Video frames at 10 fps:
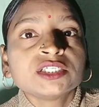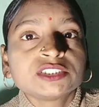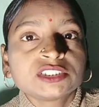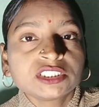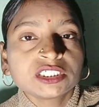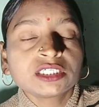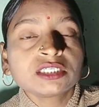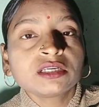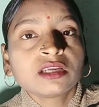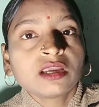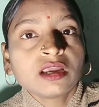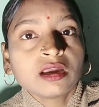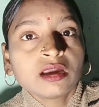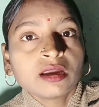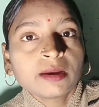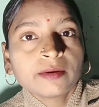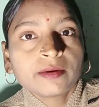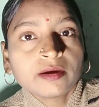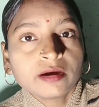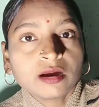share
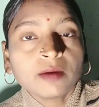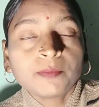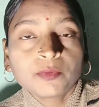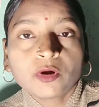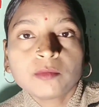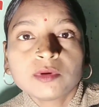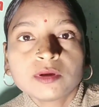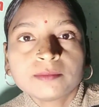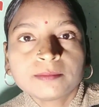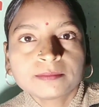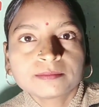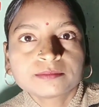a problem.